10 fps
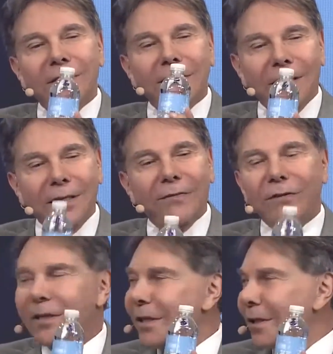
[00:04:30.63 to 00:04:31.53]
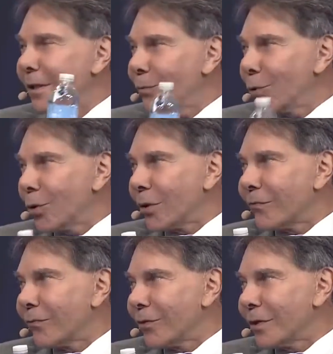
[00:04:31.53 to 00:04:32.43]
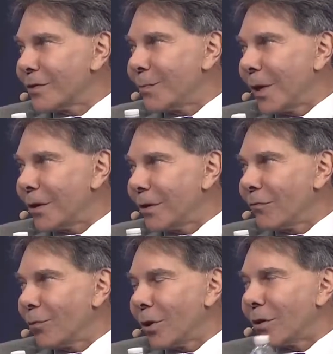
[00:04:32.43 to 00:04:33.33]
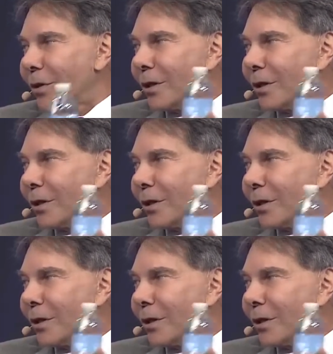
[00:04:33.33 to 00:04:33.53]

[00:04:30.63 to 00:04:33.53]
significantly more for this bottle of water